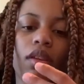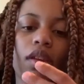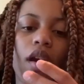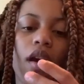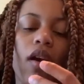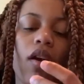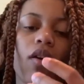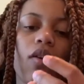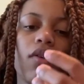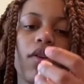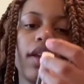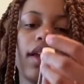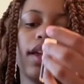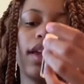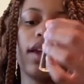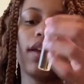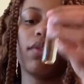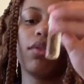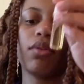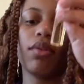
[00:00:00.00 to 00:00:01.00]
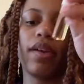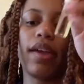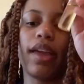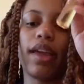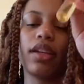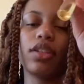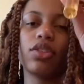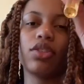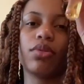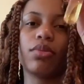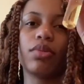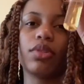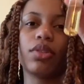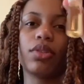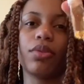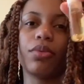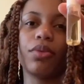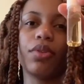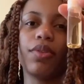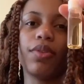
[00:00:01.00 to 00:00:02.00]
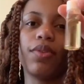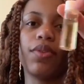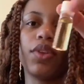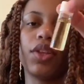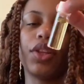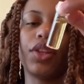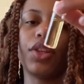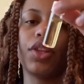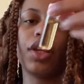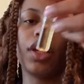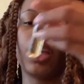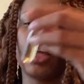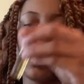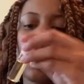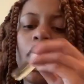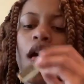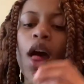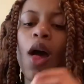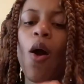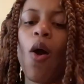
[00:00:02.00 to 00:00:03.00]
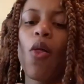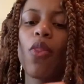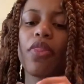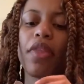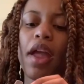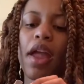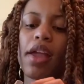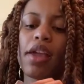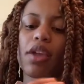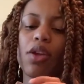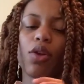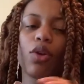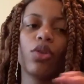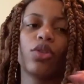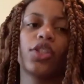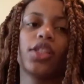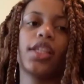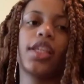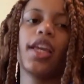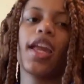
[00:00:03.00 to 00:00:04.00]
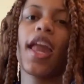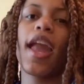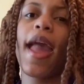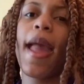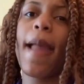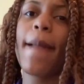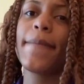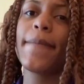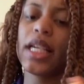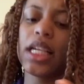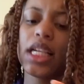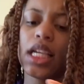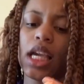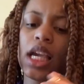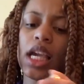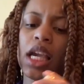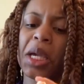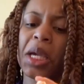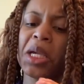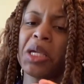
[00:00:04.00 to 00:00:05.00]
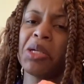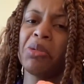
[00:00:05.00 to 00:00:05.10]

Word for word: Oh, and they gave you an extra one to refill it. Thank you, TKB.